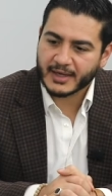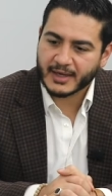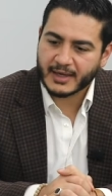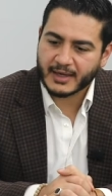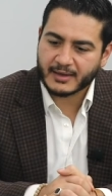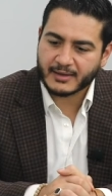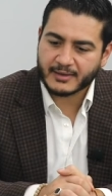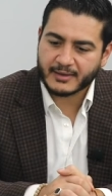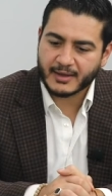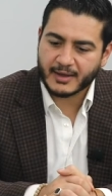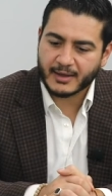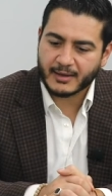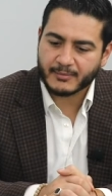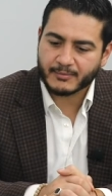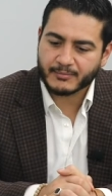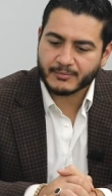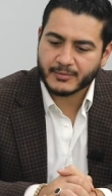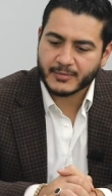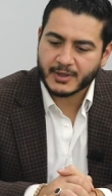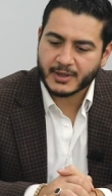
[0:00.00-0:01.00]
And
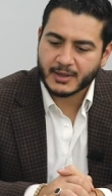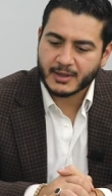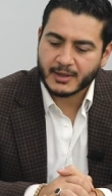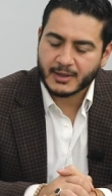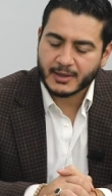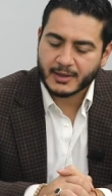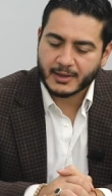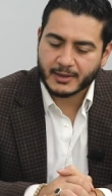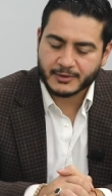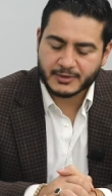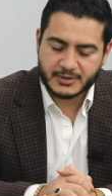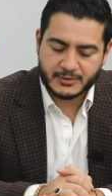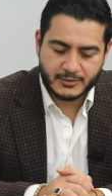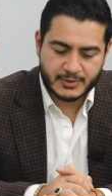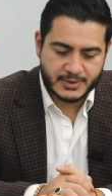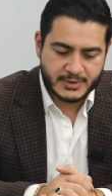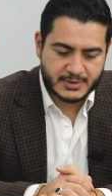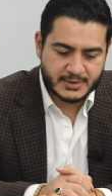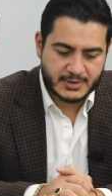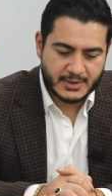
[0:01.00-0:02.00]
she
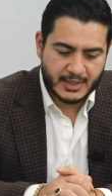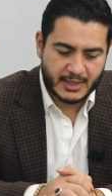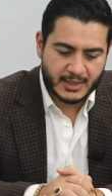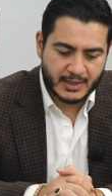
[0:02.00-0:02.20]
was